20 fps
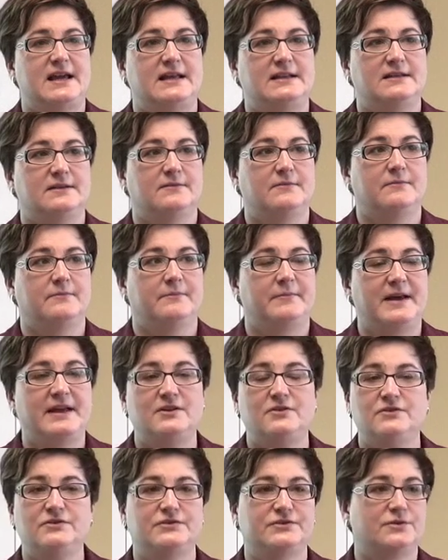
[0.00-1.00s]
that
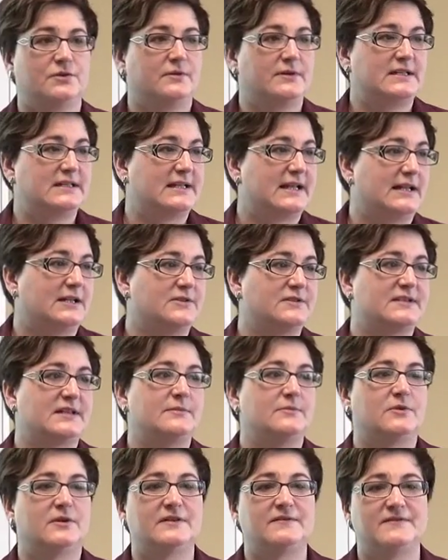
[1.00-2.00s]
better storytellers
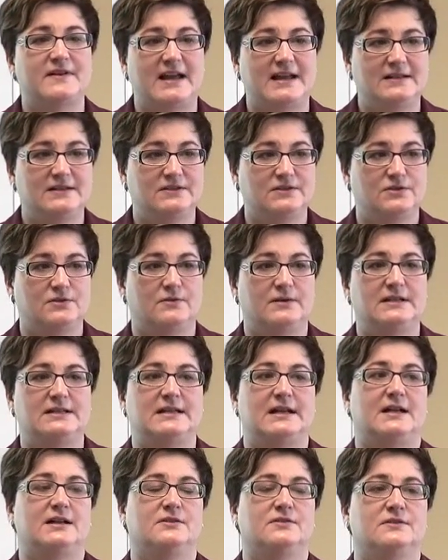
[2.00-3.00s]
and more advanced
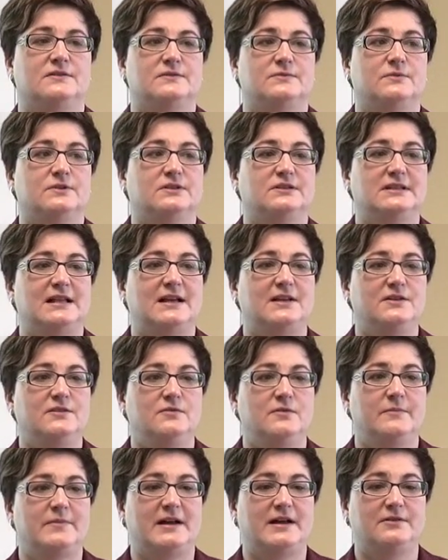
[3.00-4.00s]
storytellers will tell
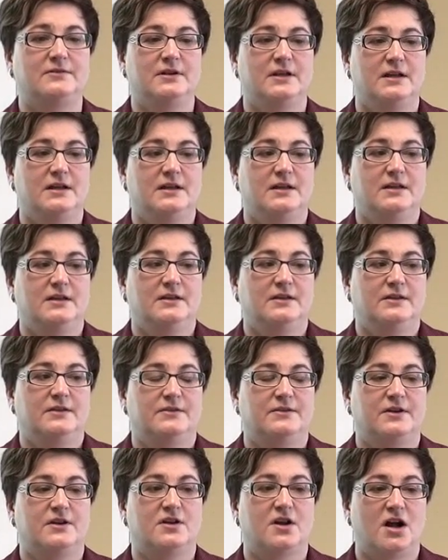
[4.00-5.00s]
you about
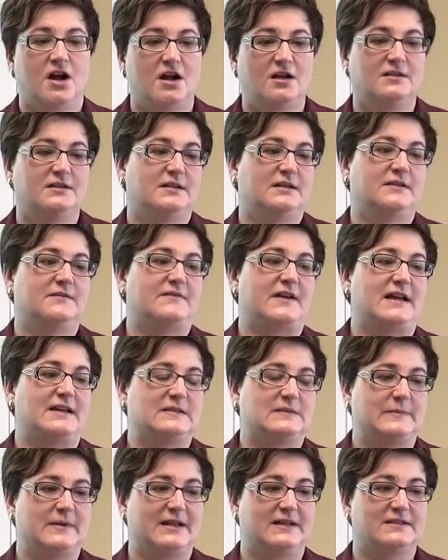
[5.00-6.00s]
the cognitive
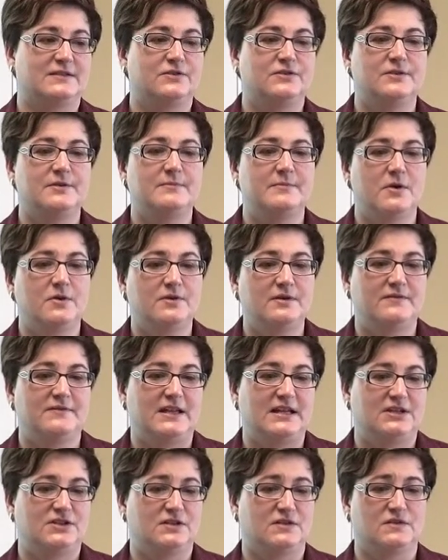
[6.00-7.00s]
aspects, so the
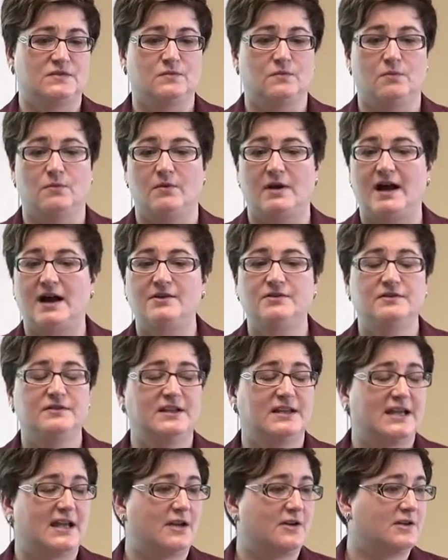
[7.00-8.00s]
motivations. How do
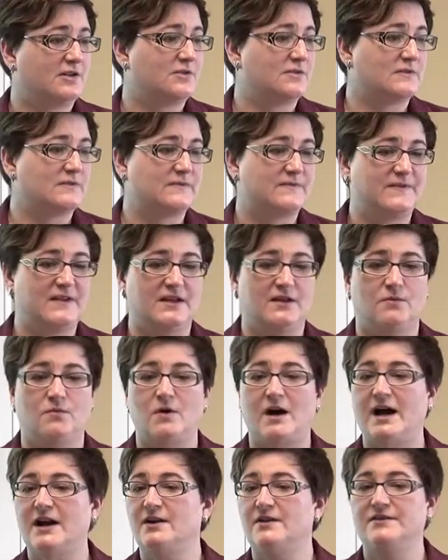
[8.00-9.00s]
the characters feel?
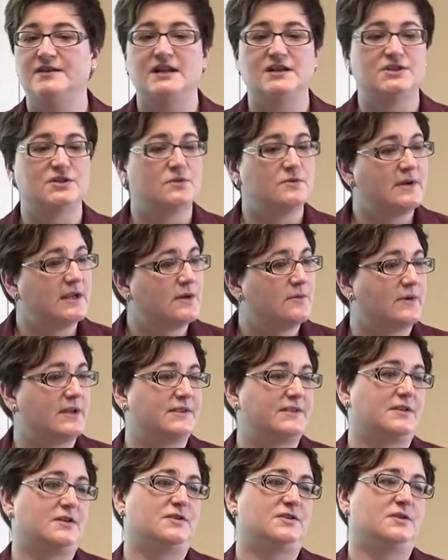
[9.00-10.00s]
Why are they doing
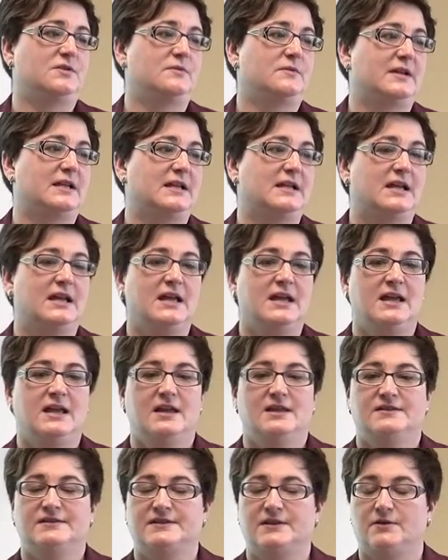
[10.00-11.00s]
what they're doing?
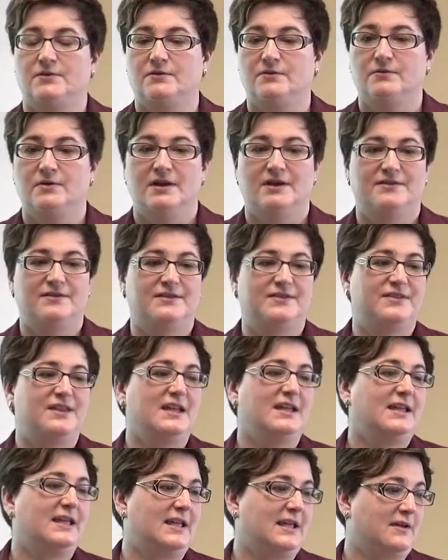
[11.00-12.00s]
So the
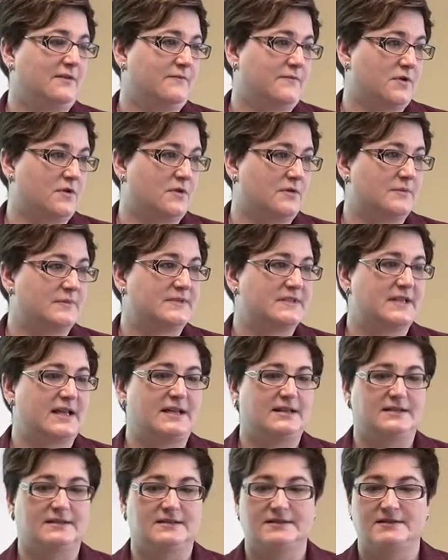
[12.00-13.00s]
thinking verbs,
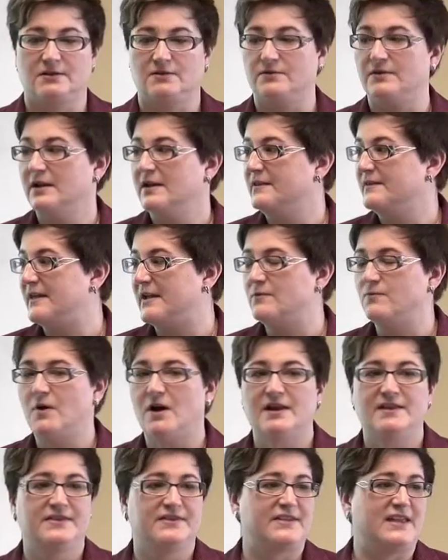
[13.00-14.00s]
and so they
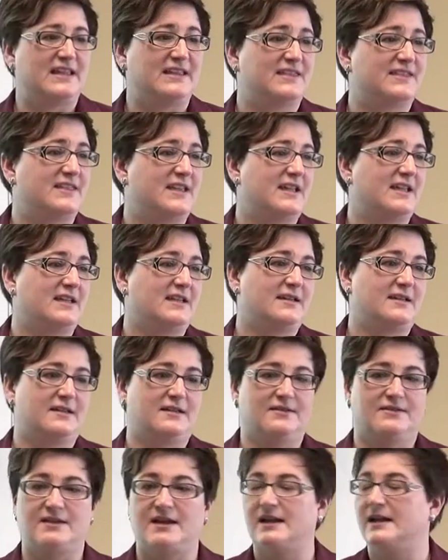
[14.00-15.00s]
want, they
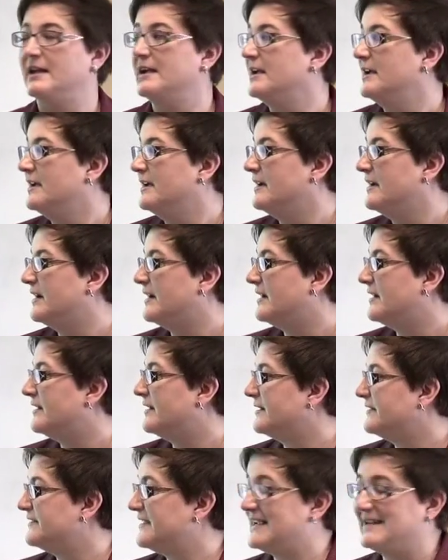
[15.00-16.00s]
think, they,
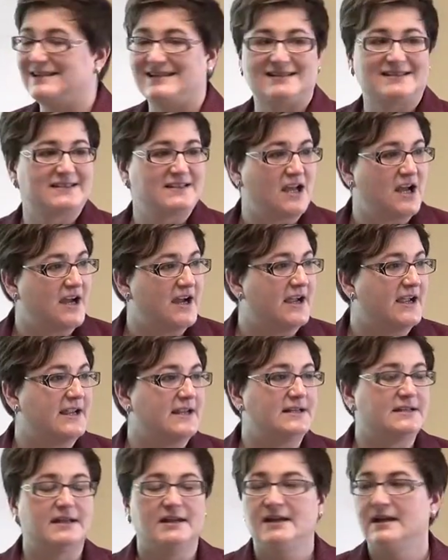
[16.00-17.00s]
uh, they
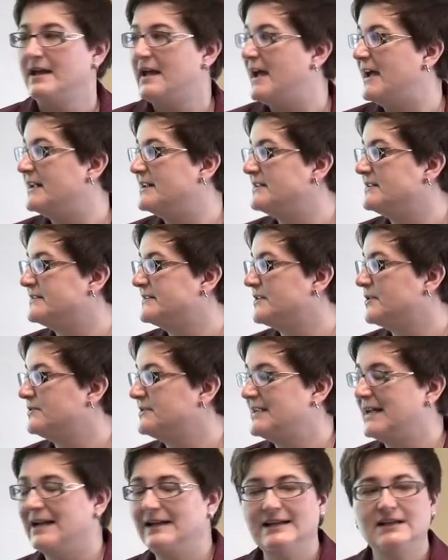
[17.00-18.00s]
decide. And so
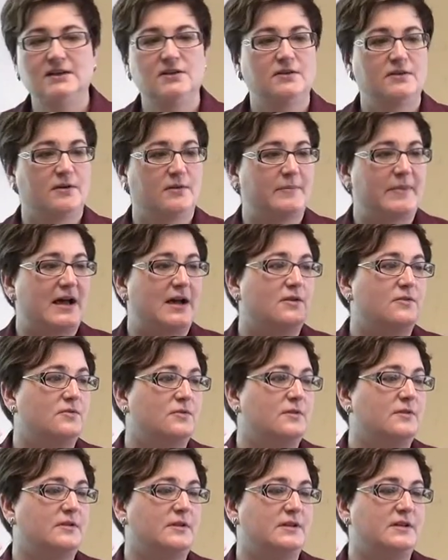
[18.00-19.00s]
telling it
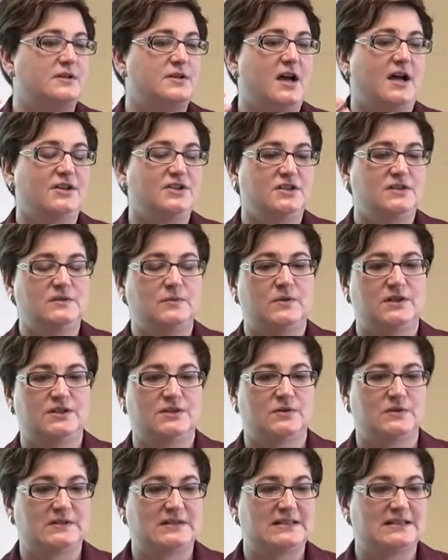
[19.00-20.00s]
about not just
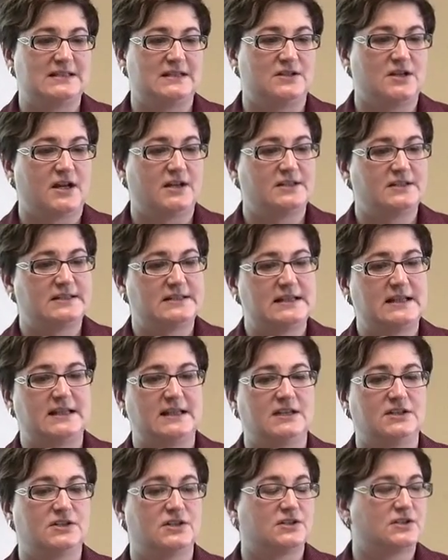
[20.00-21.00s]
what you're, not
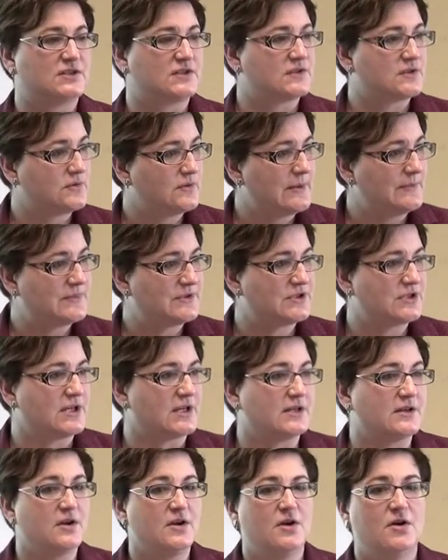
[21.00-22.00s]
sticking to
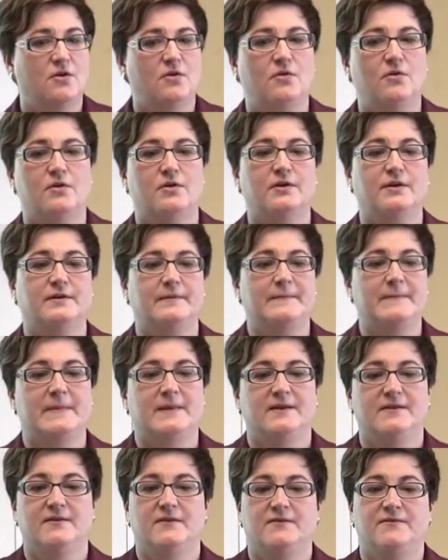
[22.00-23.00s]
description or
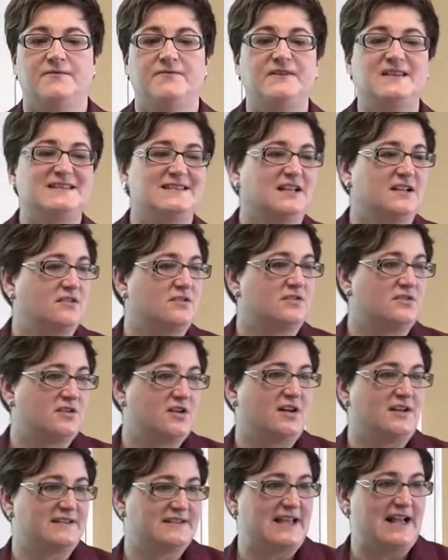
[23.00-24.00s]
physical
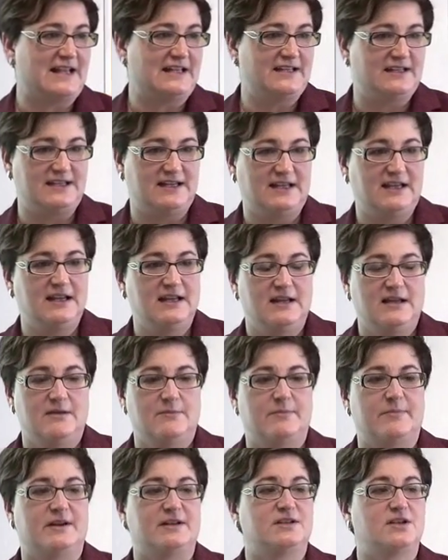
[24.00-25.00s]
causality,
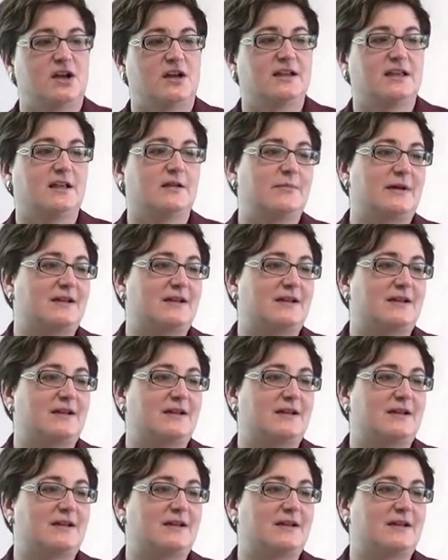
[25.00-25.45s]
but talking